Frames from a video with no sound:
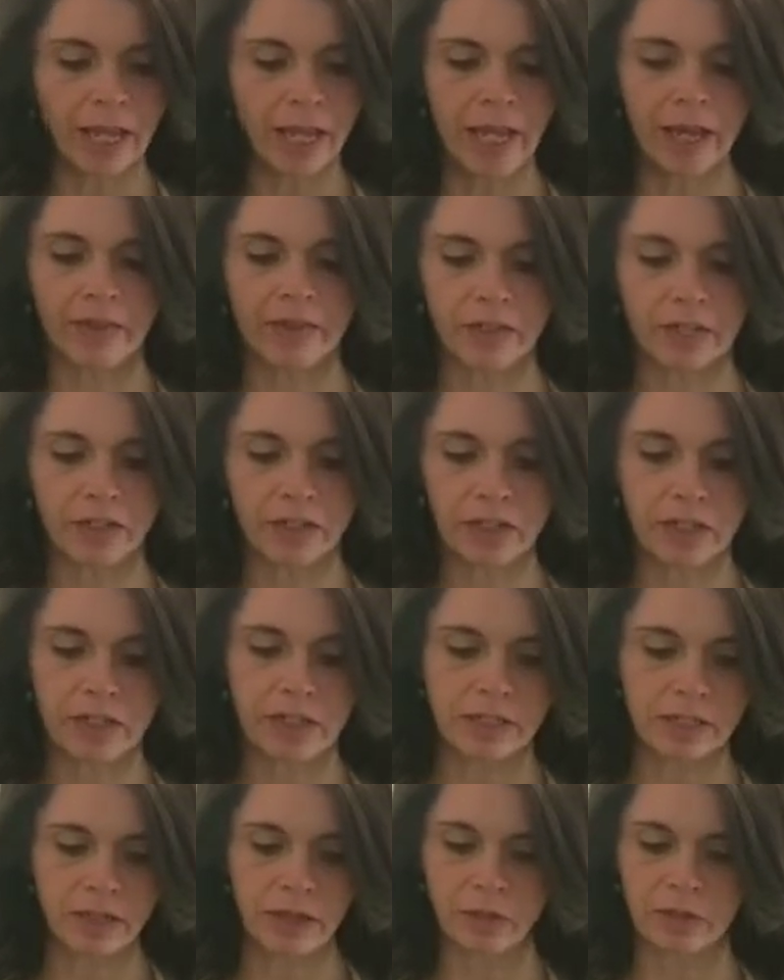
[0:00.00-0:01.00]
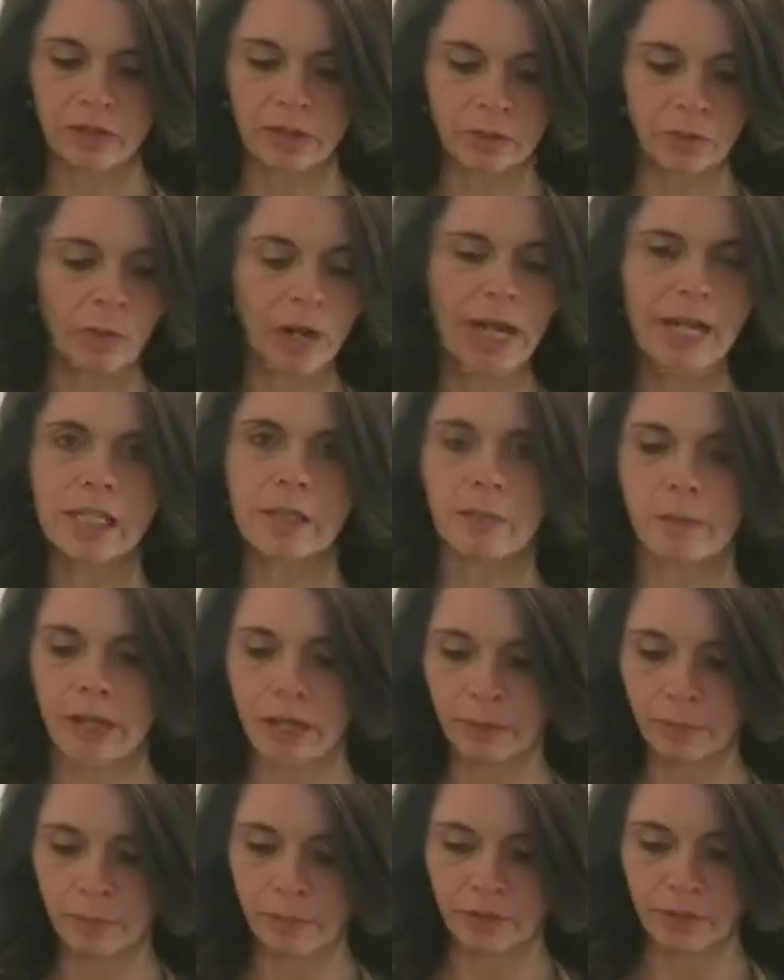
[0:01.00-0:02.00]
And then just on some wax
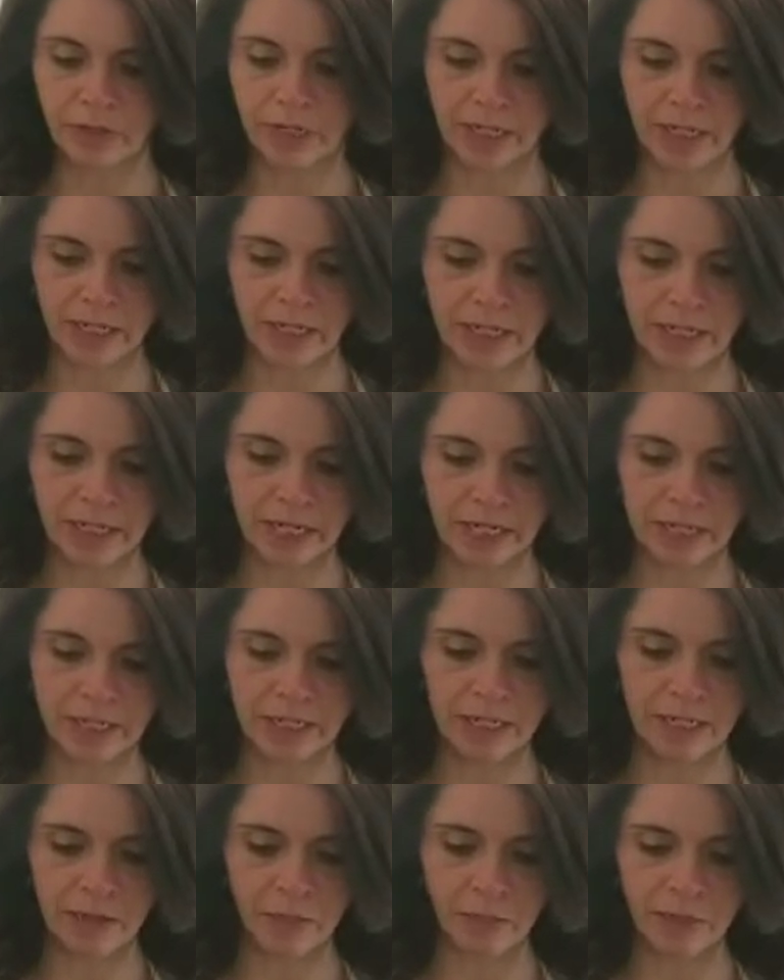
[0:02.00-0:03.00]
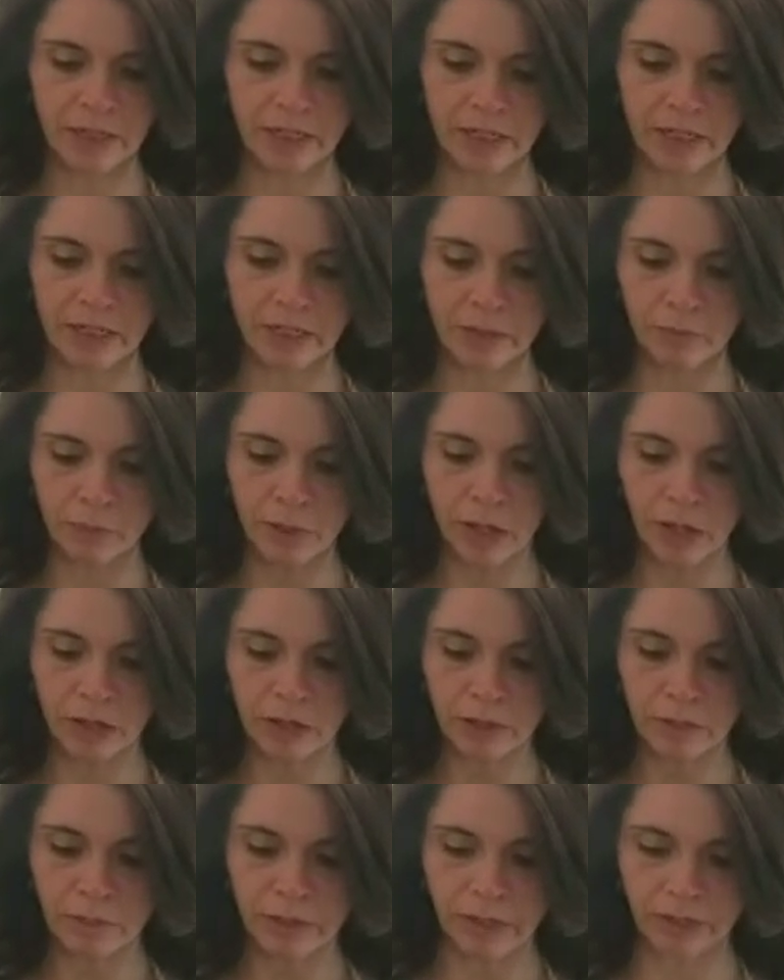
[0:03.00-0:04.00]
paper, I just dusted it with a
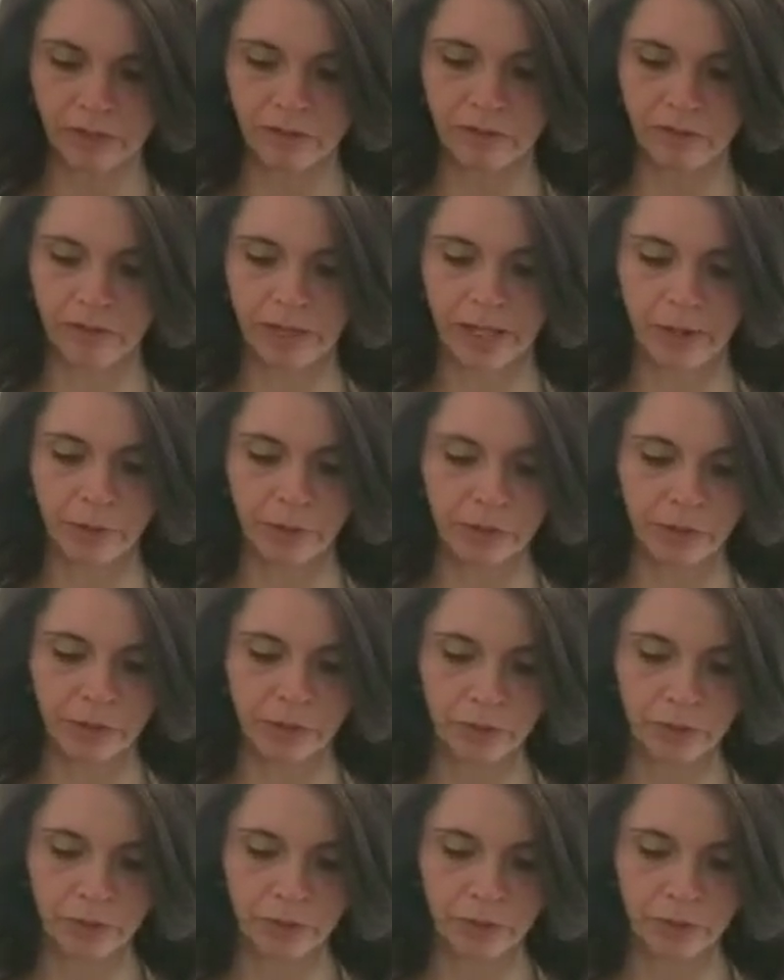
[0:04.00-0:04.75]
small amount of flour.